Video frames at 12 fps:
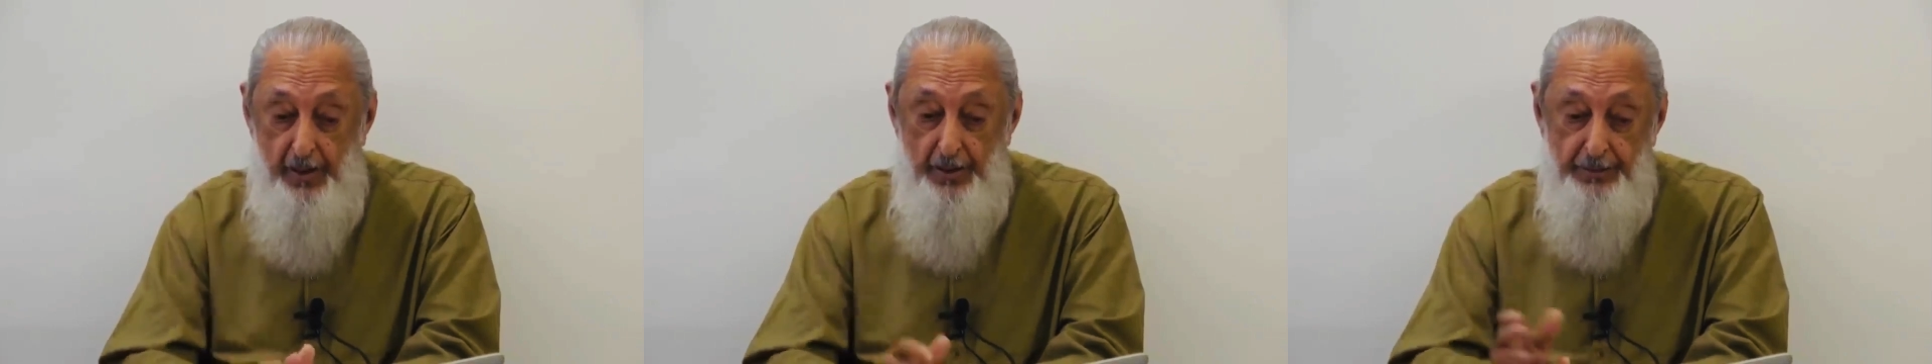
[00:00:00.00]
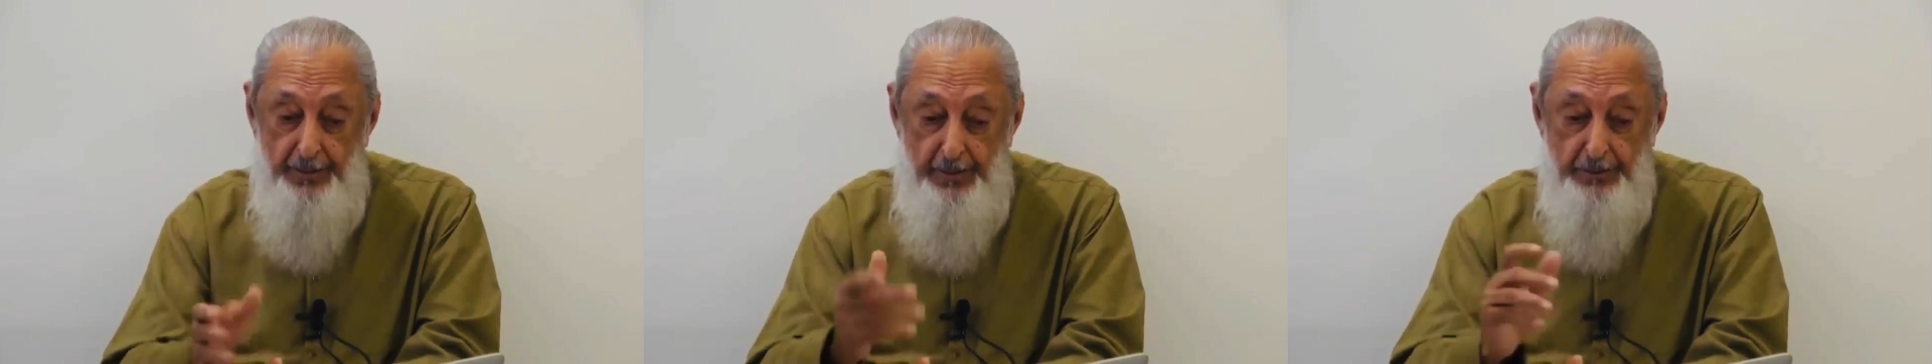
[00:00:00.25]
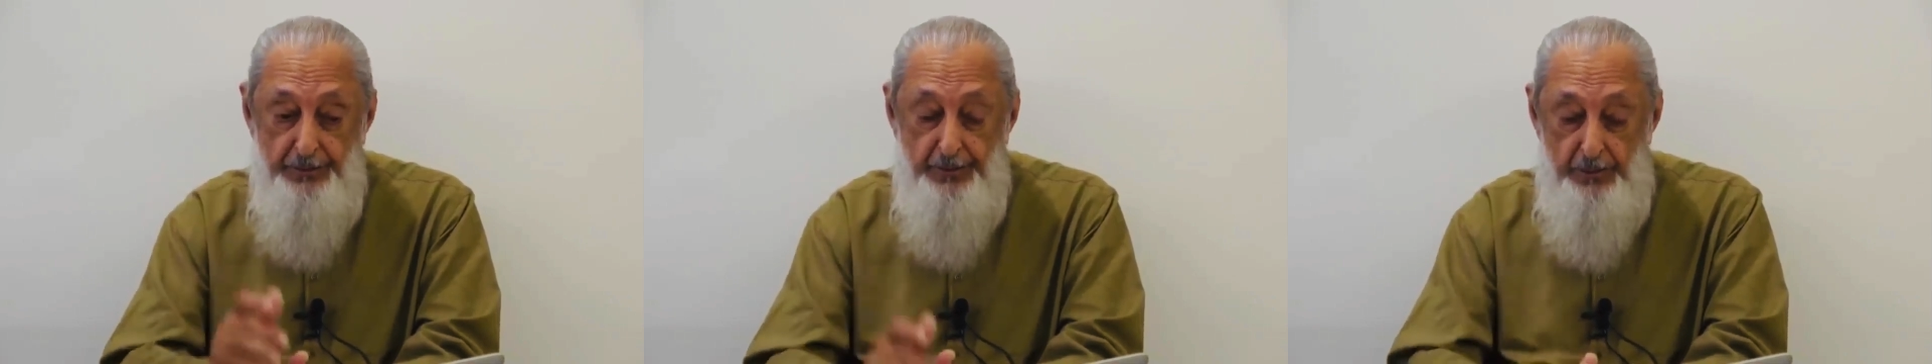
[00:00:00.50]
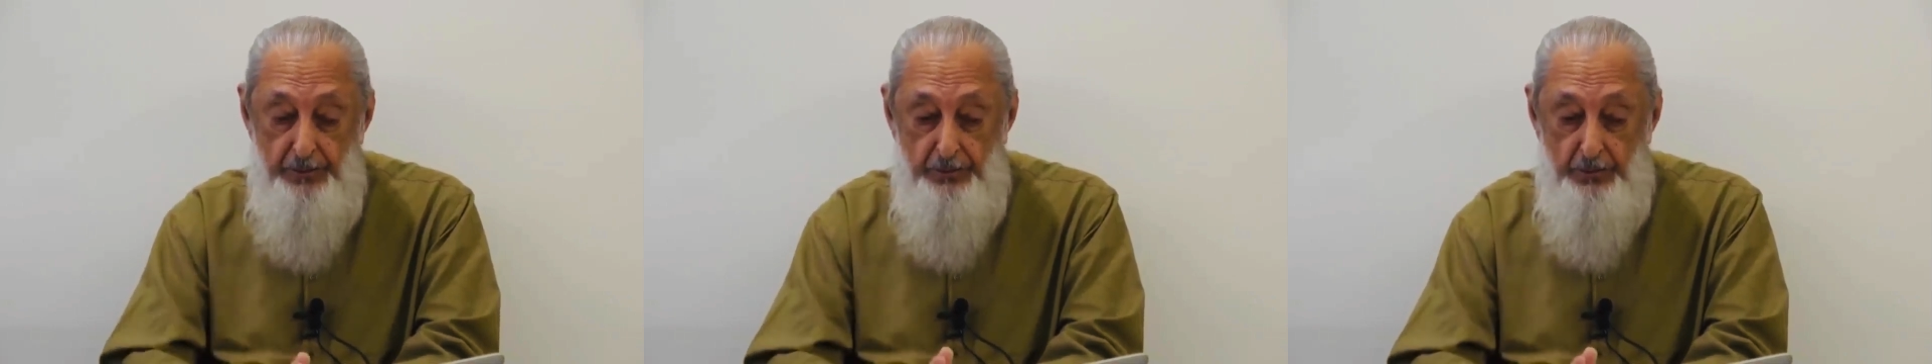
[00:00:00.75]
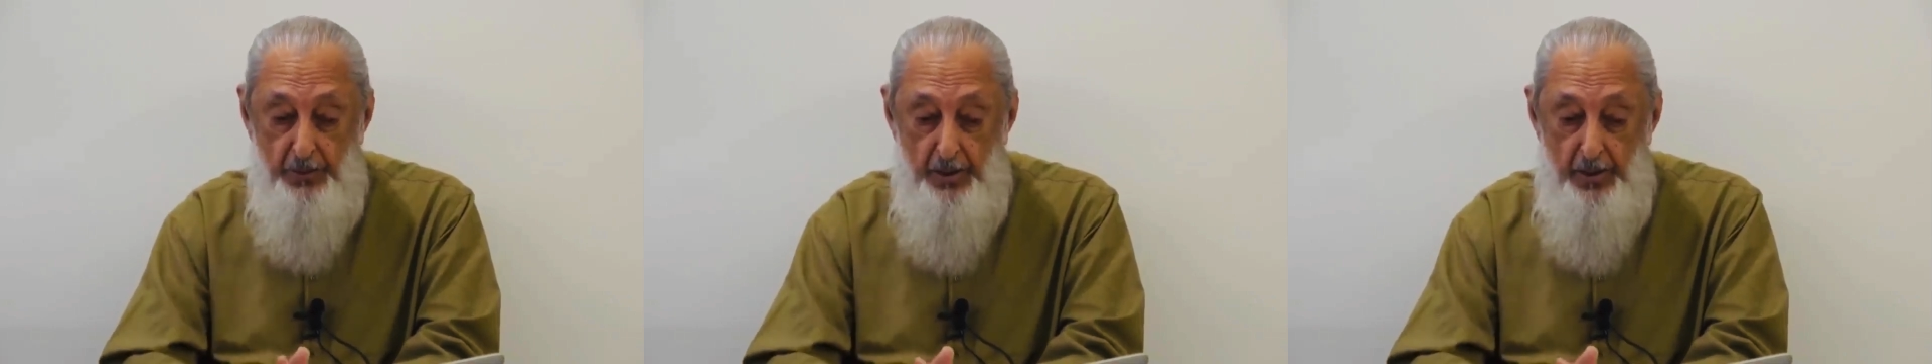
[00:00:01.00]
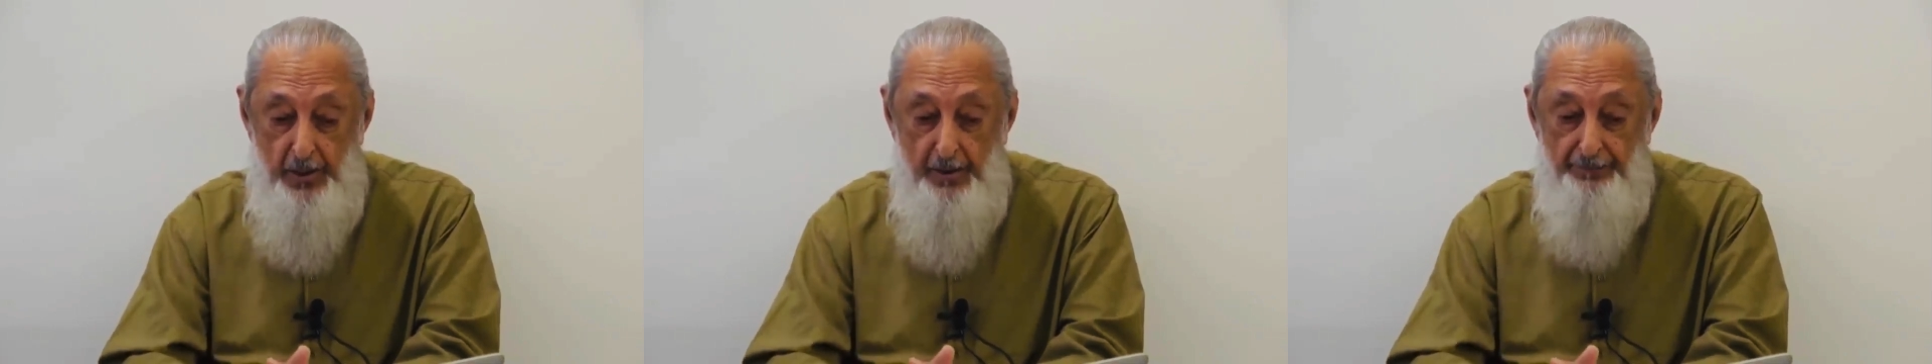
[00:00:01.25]
attention to
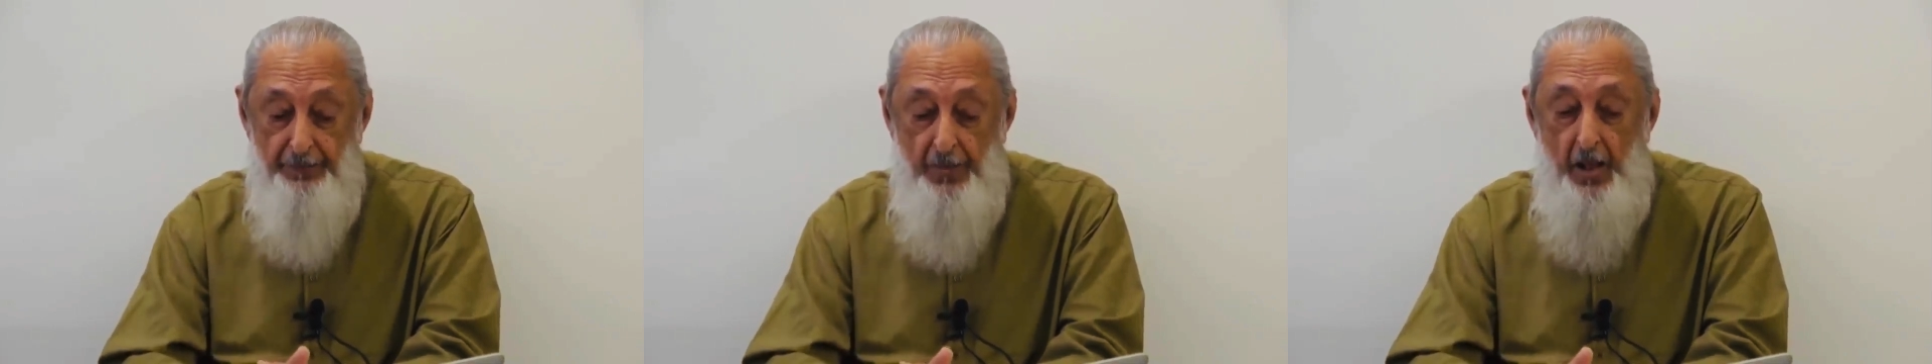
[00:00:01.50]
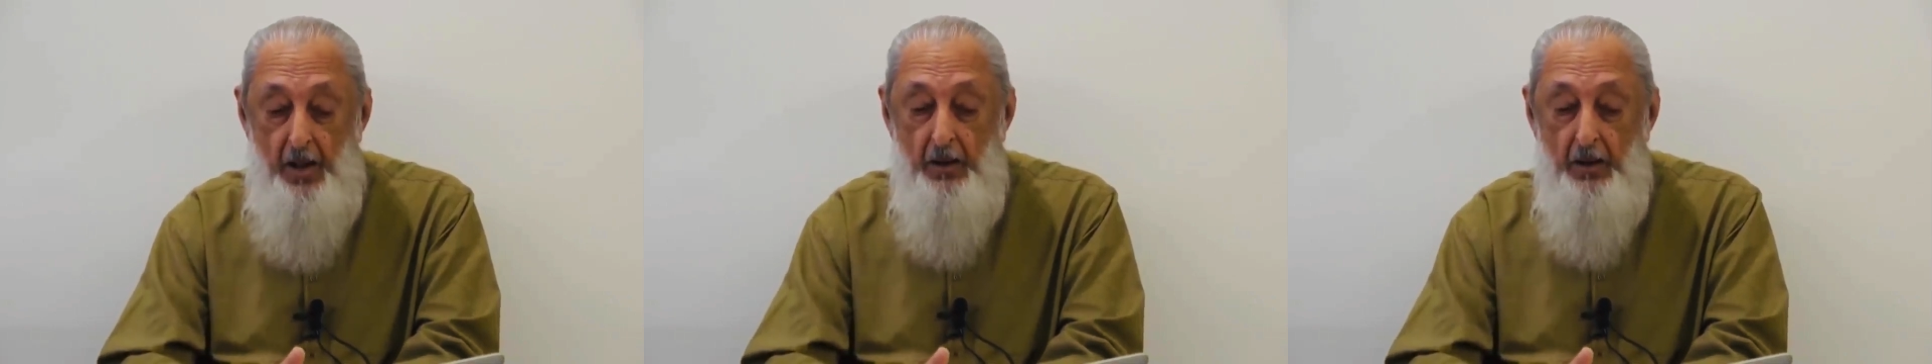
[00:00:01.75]
harp.